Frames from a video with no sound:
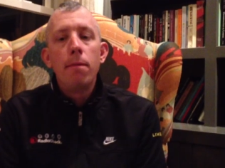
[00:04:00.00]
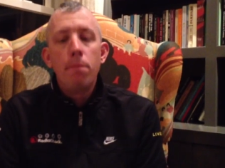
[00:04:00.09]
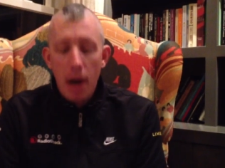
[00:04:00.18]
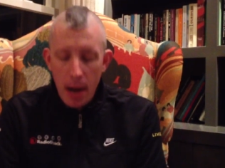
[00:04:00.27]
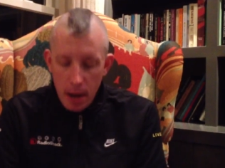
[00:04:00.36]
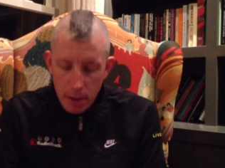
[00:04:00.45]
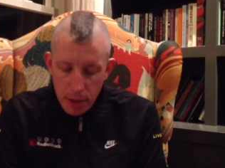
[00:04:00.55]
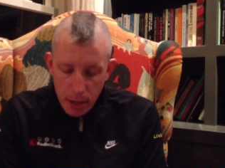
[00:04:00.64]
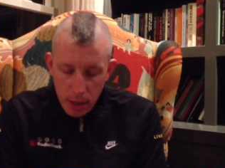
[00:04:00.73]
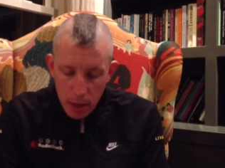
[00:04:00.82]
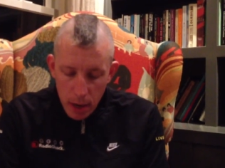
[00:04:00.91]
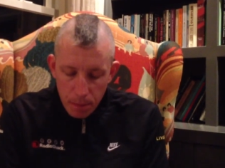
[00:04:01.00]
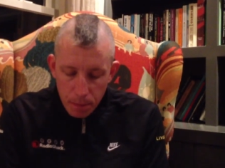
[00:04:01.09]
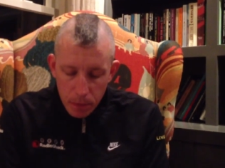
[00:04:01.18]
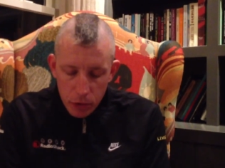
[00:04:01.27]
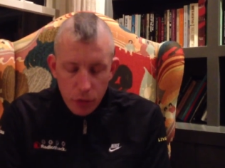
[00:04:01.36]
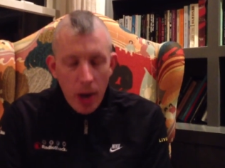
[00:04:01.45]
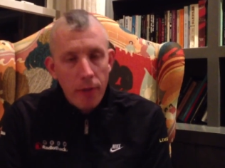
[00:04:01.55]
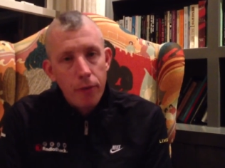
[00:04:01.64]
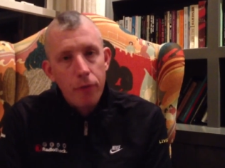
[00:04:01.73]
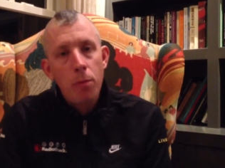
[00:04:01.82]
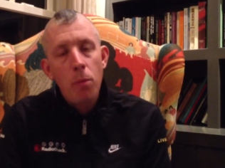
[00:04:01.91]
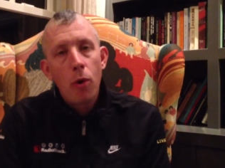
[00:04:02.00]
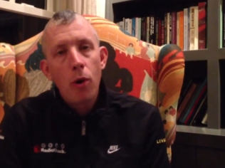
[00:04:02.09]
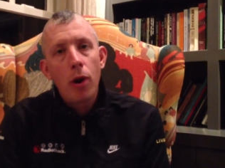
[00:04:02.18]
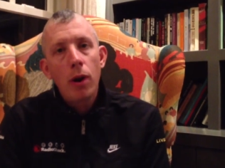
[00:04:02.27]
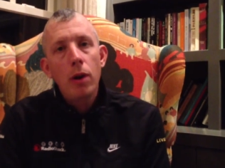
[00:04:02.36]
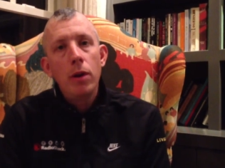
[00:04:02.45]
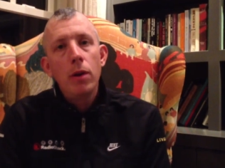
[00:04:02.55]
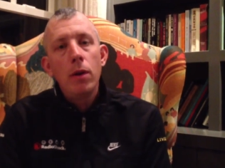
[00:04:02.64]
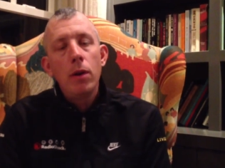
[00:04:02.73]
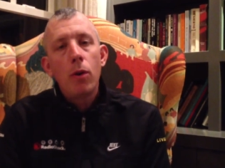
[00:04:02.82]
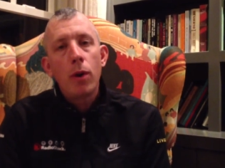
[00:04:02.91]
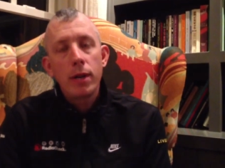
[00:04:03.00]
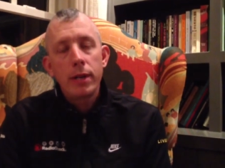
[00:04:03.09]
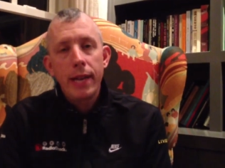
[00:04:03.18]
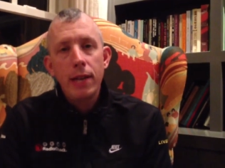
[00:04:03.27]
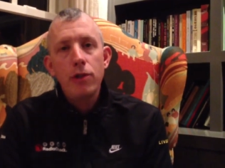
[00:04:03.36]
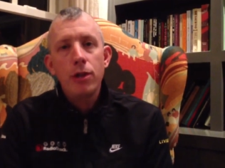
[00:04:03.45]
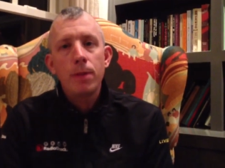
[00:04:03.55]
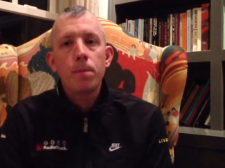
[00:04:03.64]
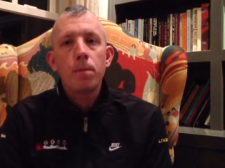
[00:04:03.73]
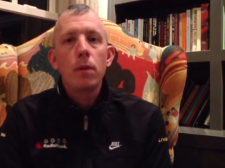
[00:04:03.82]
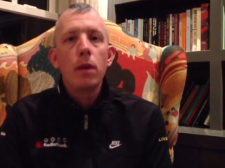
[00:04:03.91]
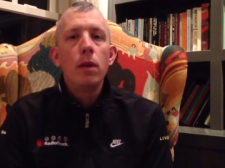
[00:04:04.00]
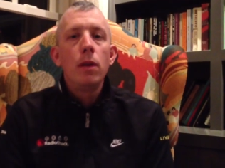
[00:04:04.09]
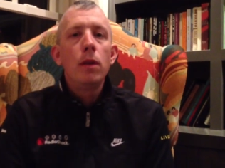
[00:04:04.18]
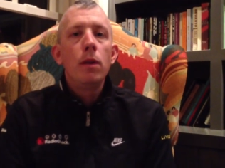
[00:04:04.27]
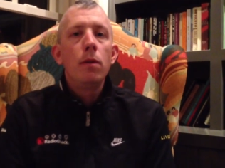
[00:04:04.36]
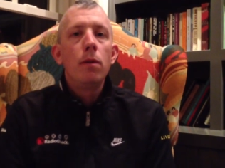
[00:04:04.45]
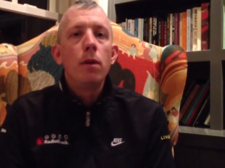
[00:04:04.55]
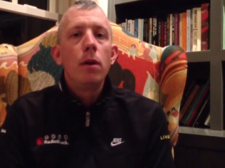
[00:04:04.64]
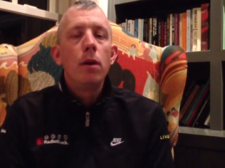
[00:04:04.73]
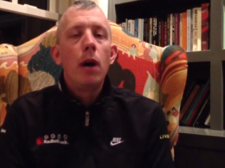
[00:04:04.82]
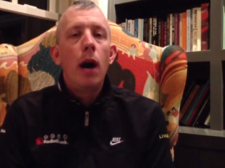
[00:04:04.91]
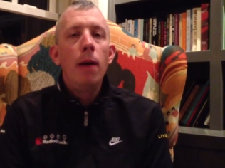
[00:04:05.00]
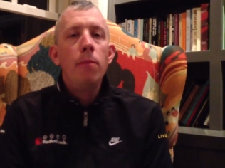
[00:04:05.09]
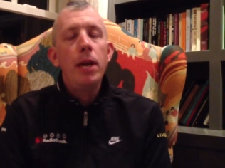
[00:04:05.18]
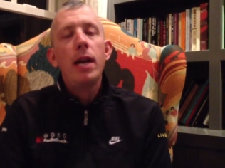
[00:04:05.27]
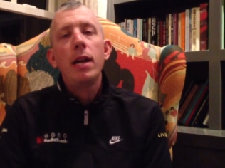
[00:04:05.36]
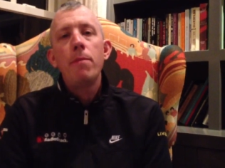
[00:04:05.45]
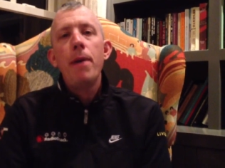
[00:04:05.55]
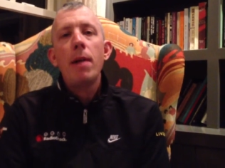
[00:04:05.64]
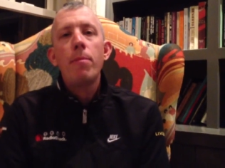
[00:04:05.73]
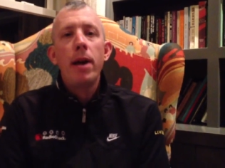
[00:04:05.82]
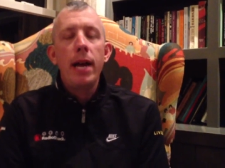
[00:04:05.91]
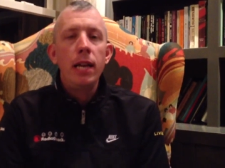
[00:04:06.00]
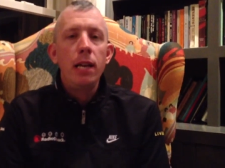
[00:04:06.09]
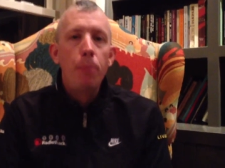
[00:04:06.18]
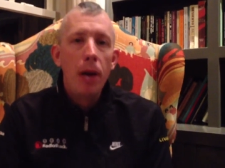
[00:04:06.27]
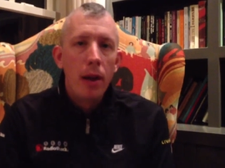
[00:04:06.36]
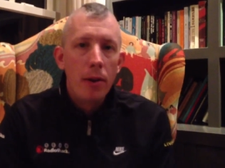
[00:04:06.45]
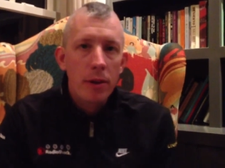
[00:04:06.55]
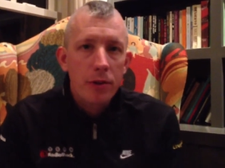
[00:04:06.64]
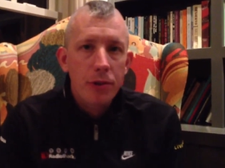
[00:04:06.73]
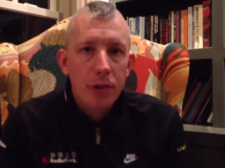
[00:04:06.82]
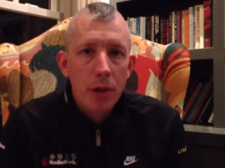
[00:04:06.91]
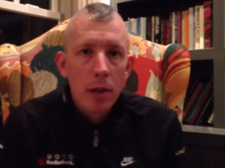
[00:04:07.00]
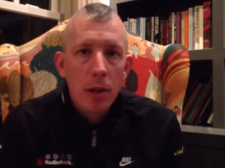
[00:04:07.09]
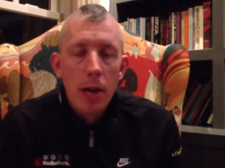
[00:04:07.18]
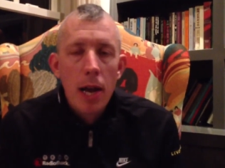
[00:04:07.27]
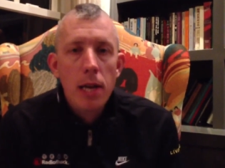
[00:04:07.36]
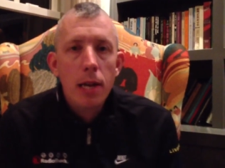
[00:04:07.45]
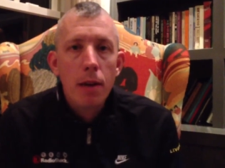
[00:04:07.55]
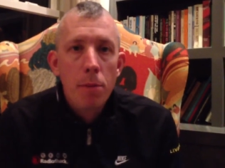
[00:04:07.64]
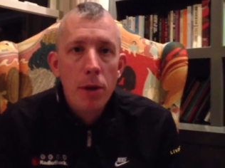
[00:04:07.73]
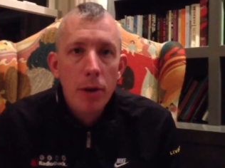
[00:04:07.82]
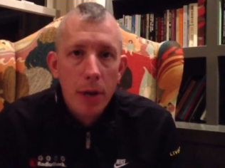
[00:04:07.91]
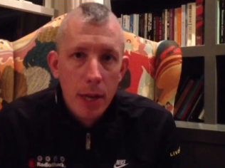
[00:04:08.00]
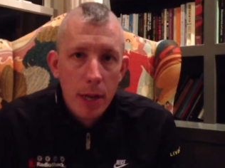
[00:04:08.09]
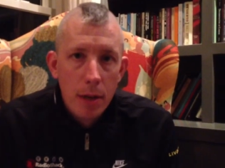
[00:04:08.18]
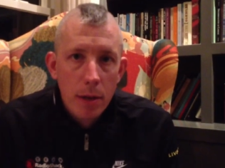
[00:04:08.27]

by the Striving for More organization. I'm taken aback by any parents, any community